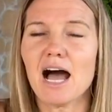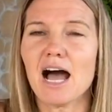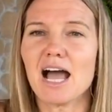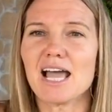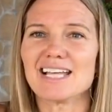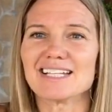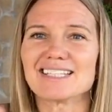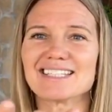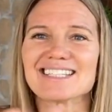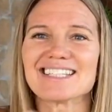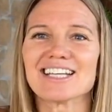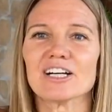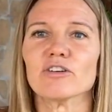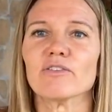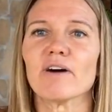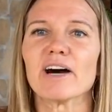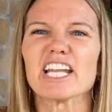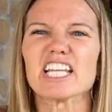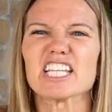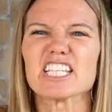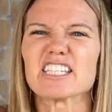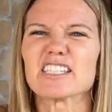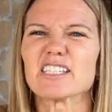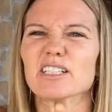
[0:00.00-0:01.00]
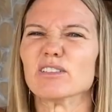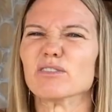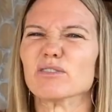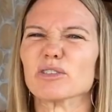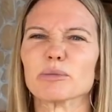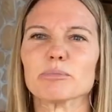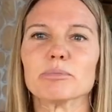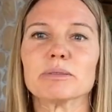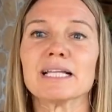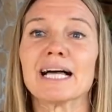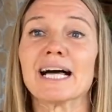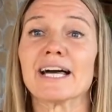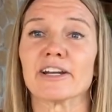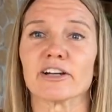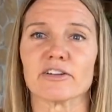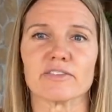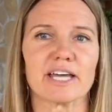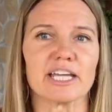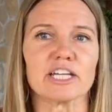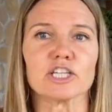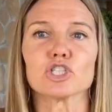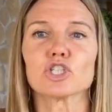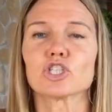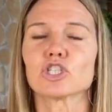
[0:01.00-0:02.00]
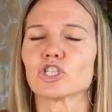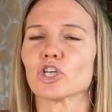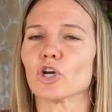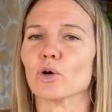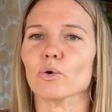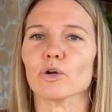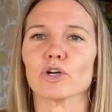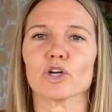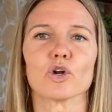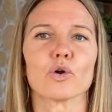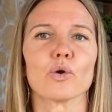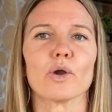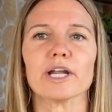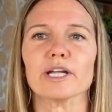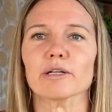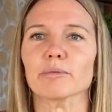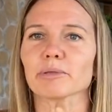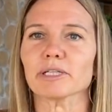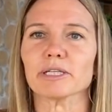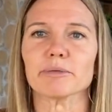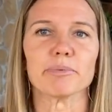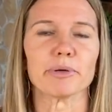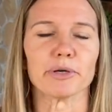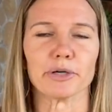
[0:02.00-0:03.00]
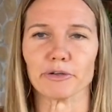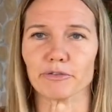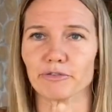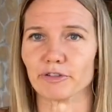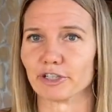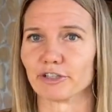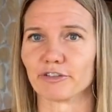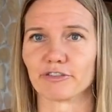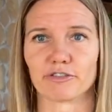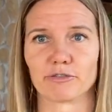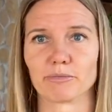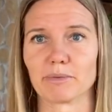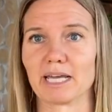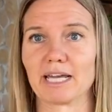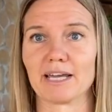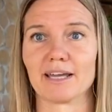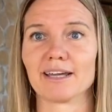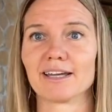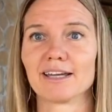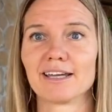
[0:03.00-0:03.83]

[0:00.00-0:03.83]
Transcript: itself on a silver platter that is so incredibly perfect for me.